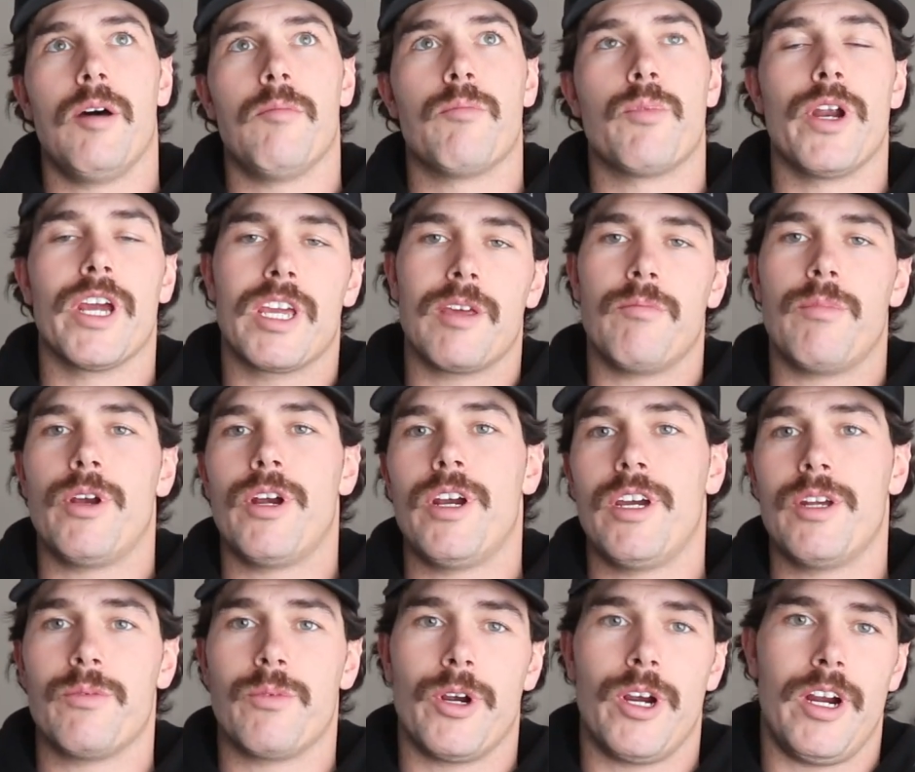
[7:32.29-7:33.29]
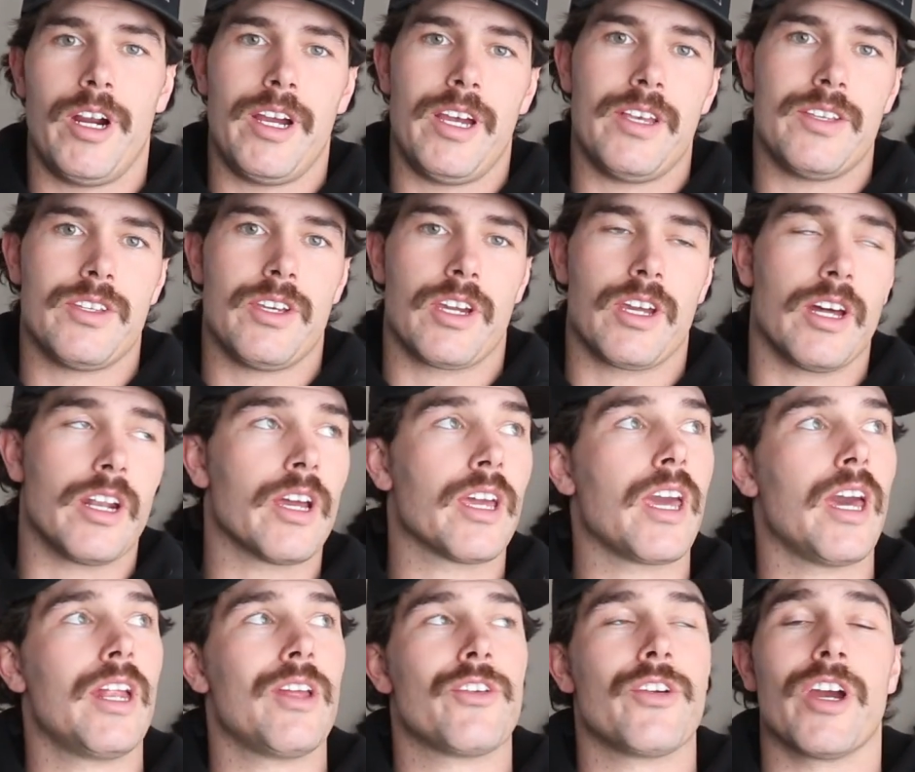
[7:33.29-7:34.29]
breaking period, whereas like on a
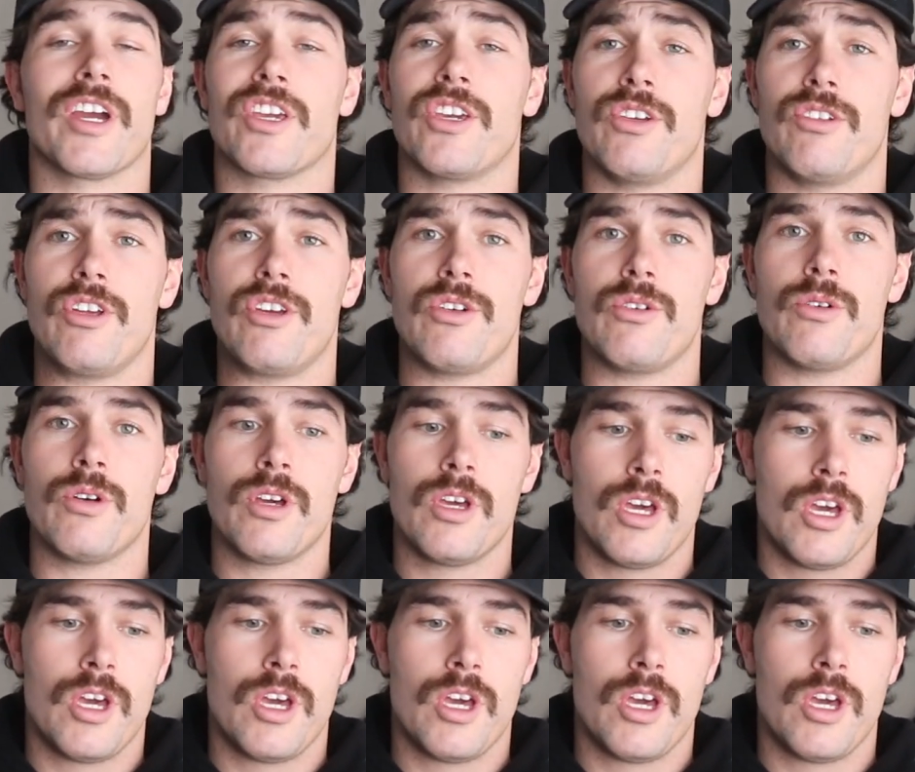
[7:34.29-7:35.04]
Trek you do,